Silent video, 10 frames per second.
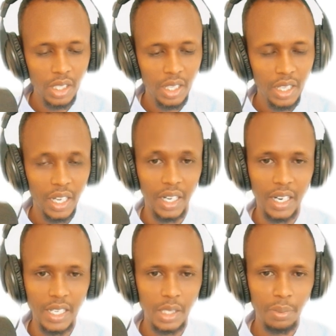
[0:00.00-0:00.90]
and I
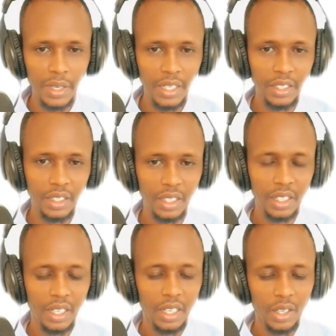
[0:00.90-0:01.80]
explained,
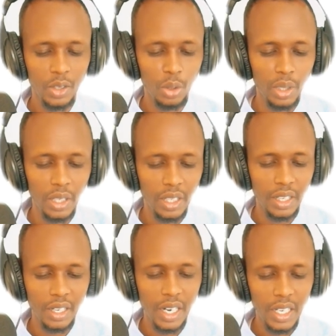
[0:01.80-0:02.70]
you will
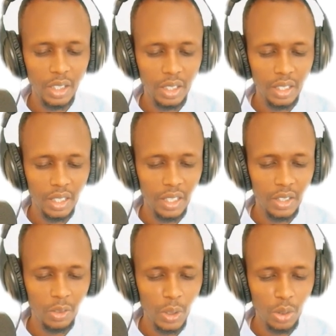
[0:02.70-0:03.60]
write
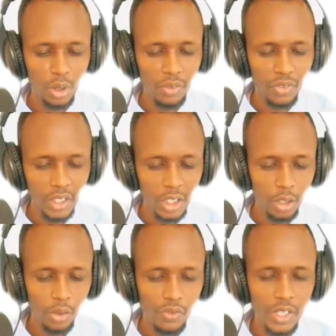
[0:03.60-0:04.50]
what you have written
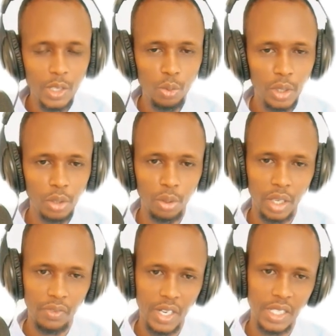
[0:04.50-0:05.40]
off is what you
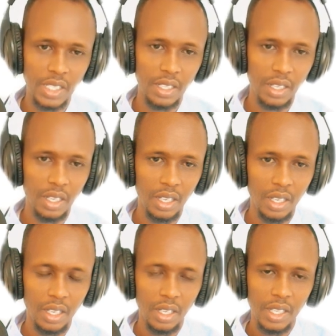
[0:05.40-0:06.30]
reverse.
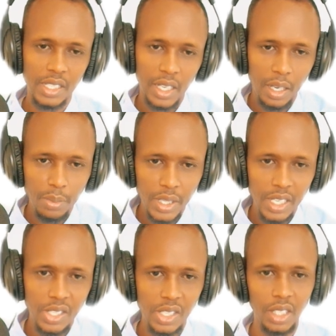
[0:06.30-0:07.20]

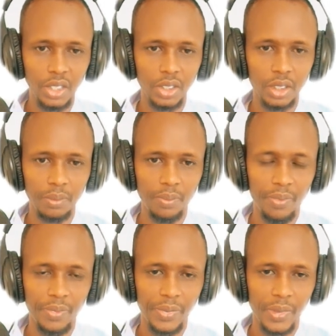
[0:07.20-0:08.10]
Circumstance change.
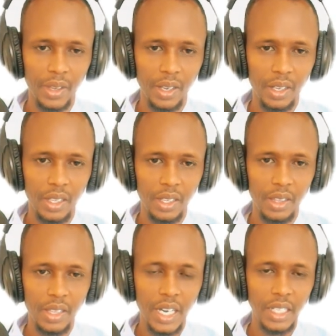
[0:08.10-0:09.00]

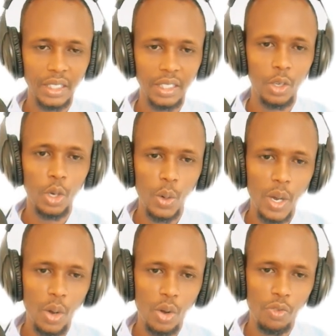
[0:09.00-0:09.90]
That
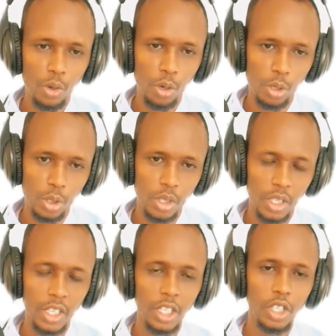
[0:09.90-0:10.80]
lower of cost,
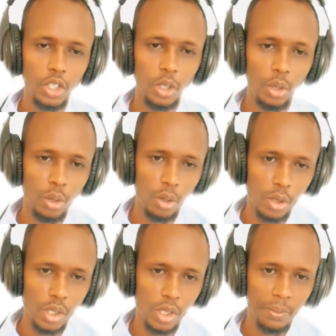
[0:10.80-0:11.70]
the initial cost,